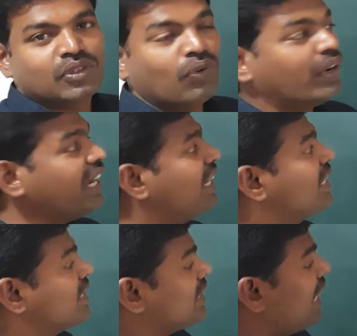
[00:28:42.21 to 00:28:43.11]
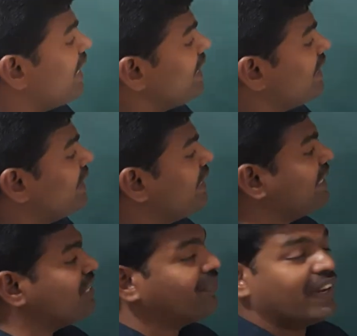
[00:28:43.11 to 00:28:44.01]
Okay, already it
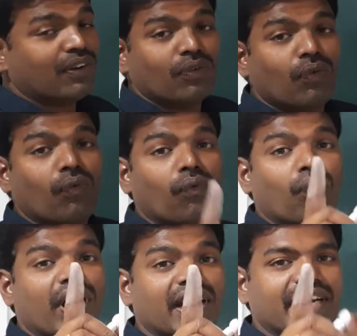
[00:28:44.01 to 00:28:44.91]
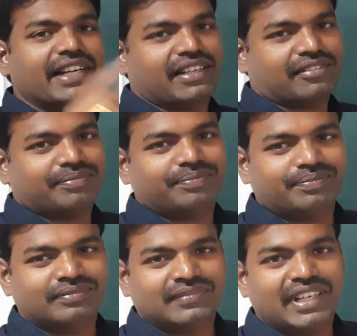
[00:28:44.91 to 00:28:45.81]
is for 1 liter.
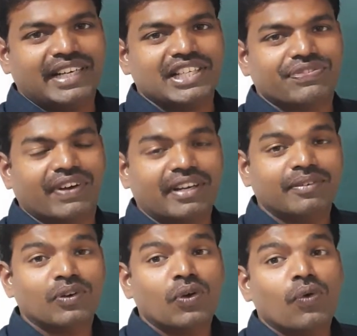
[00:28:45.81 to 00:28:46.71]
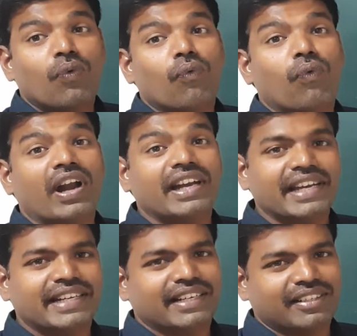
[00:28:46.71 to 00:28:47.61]
It is for 1
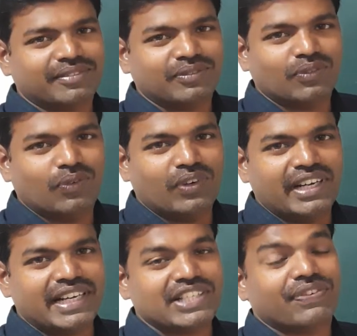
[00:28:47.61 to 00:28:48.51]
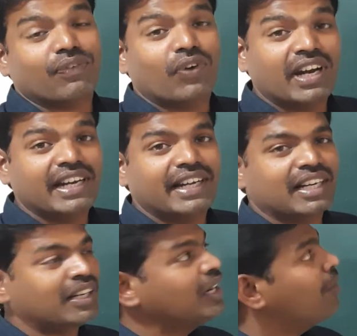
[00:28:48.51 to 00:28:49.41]
liter. It is for 1 liter.